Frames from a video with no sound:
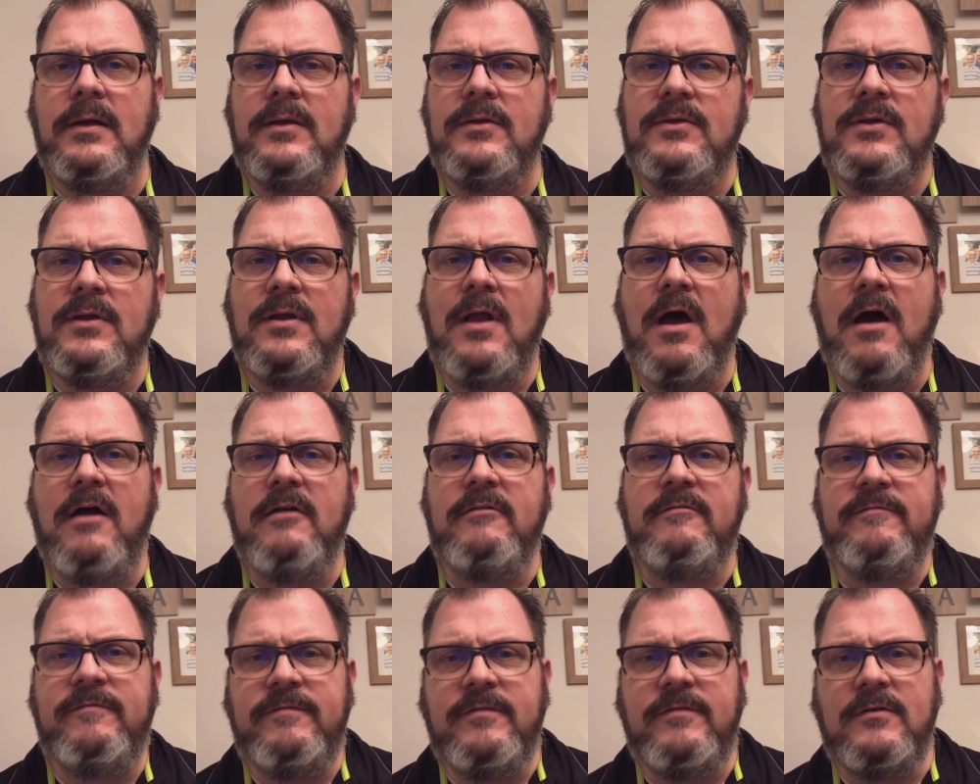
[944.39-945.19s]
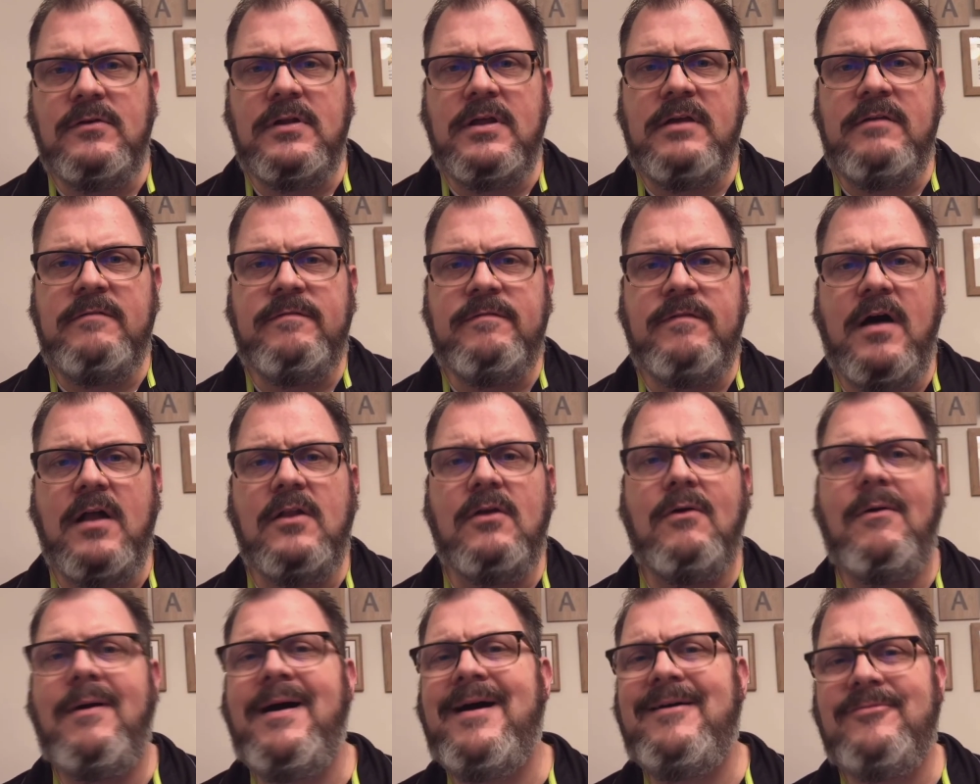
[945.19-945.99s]
to not fully
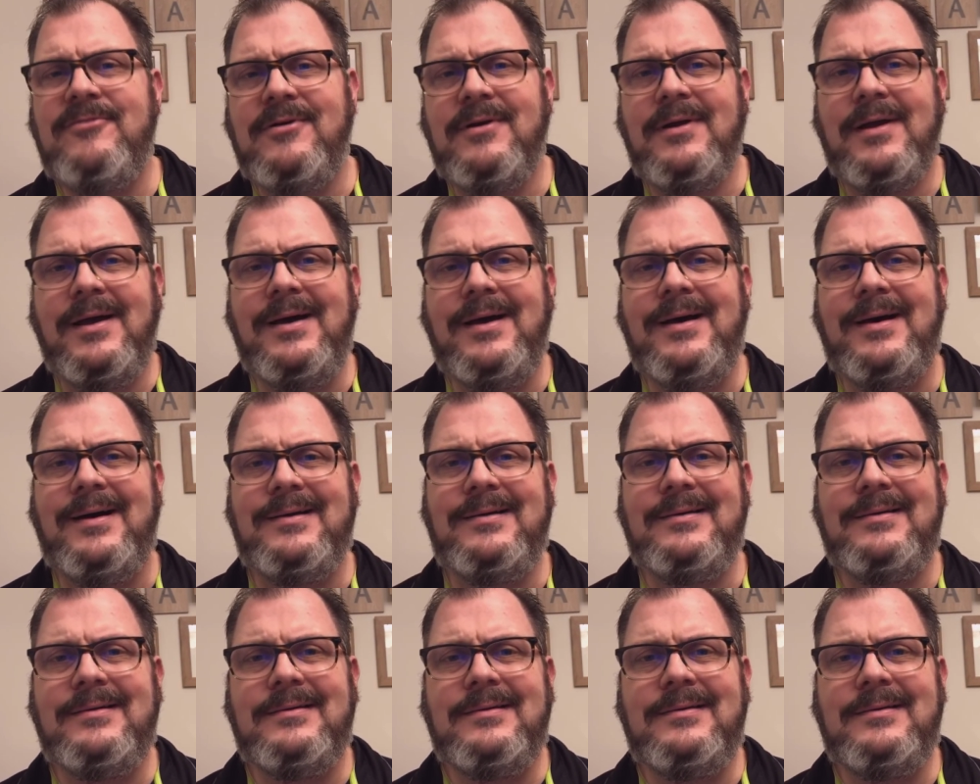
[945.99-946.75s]
follow after God.